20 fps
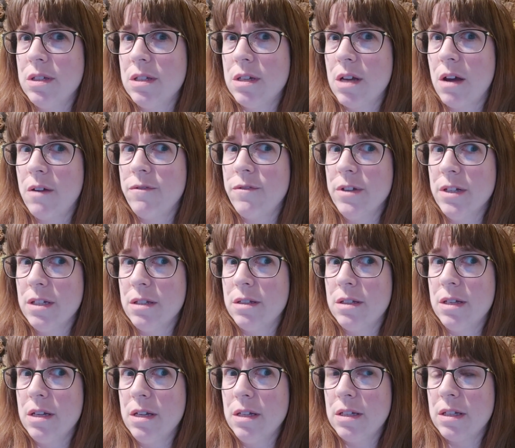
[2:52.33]
stuff
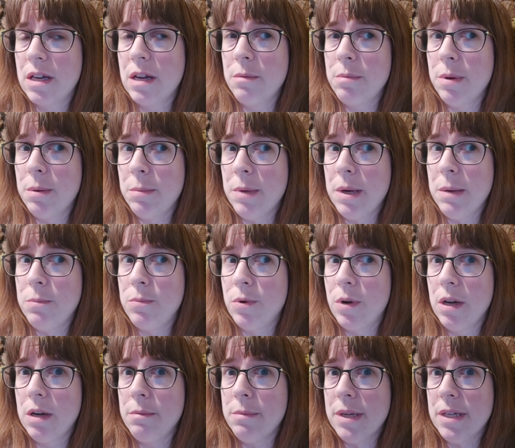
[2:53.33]
is keeping me
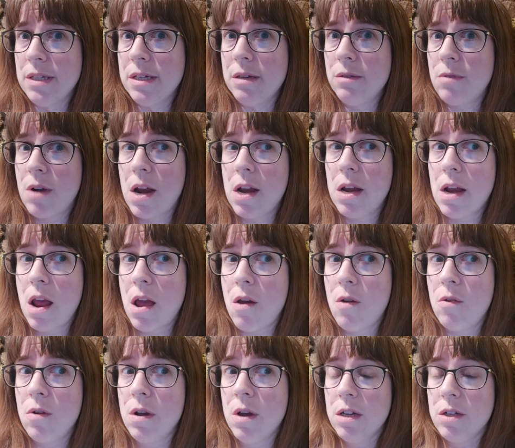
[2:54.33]
pretty busy right
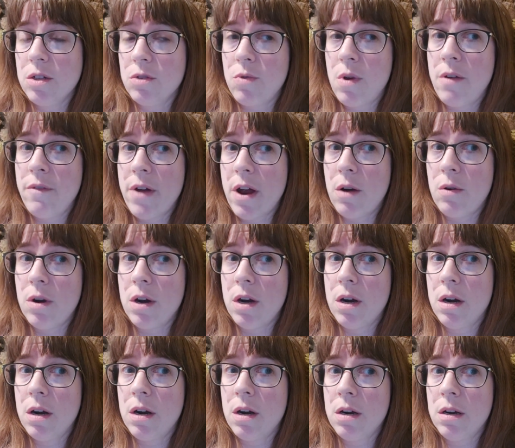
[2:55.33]
now. A
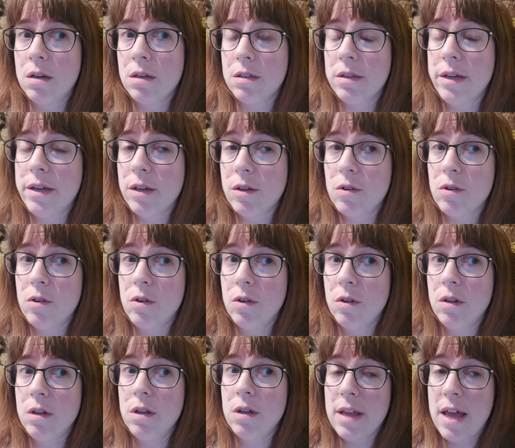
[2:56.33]
12-hour
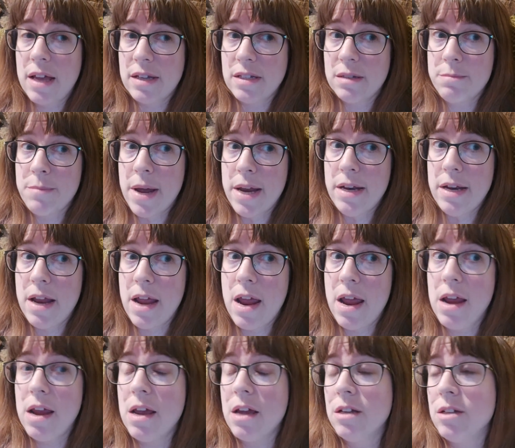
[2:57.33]
clinical last
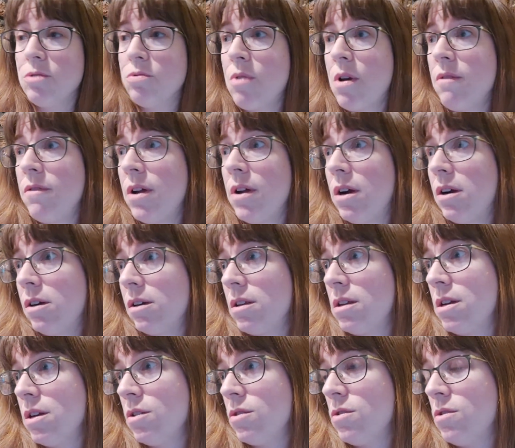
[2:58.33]
Monday, a 12-hour
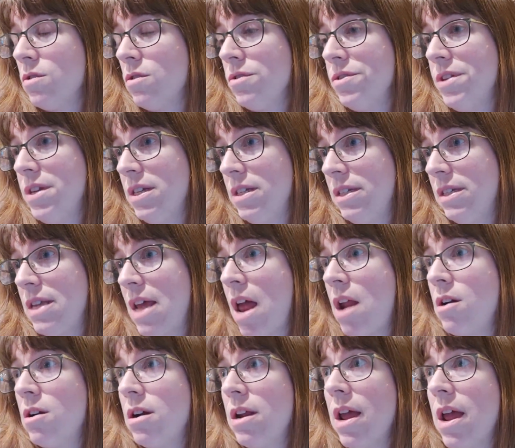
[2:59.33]
clinical this
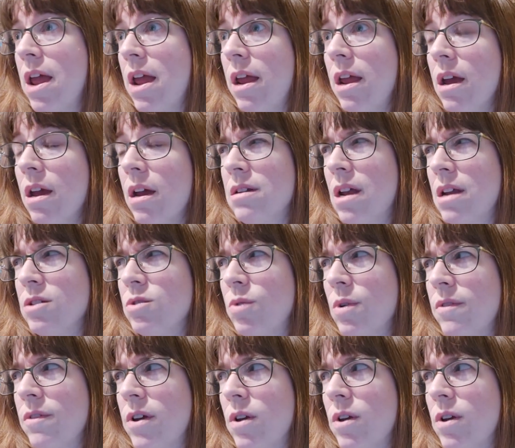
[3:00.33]
Saturday, not 12